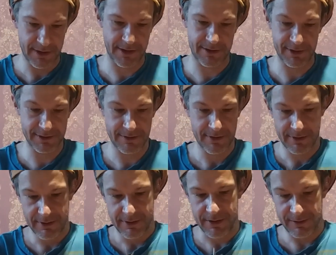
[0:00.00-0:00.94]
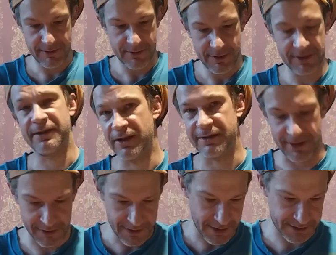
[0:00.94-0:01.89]
But I don't
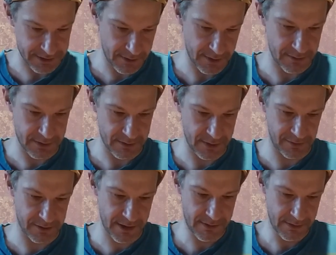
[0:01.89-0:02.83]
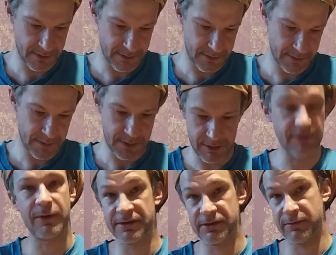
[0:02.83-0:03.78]
really expect
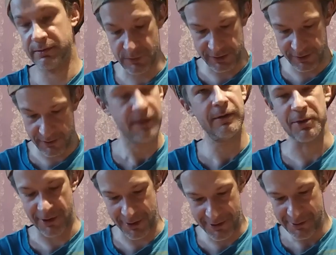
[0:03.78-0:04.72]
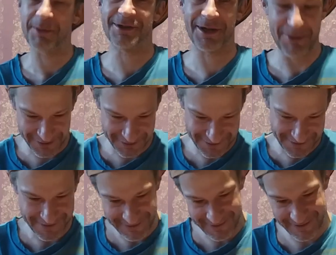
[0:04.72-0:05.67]
tons of hate
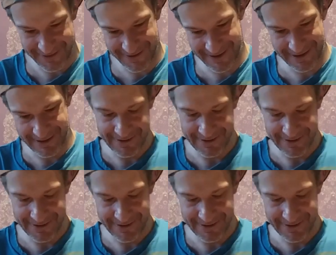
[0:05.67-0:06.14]
comments.